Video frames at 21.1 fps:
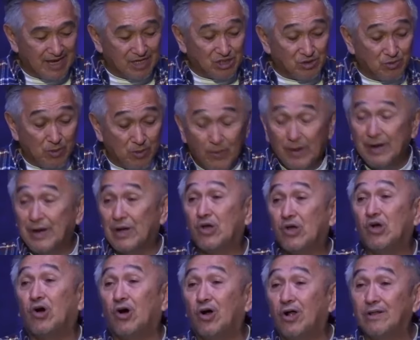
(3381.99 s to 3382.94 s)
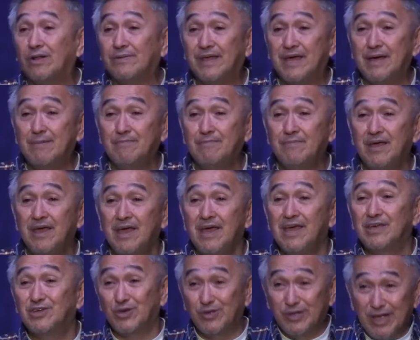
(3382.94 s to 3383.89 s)
so we want to call them
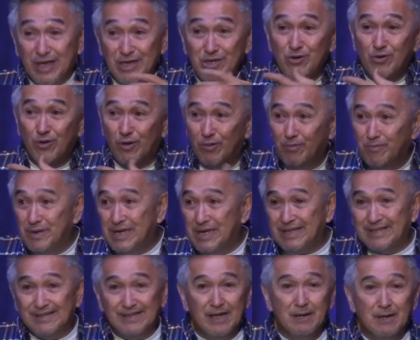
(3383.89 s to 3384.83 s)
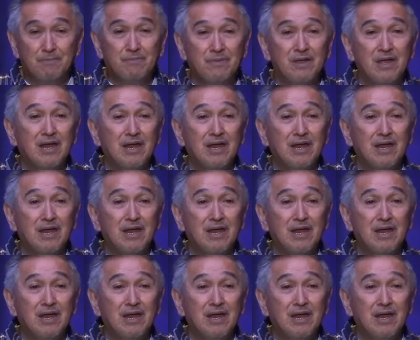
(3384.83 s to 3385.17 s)
so that you will meet them.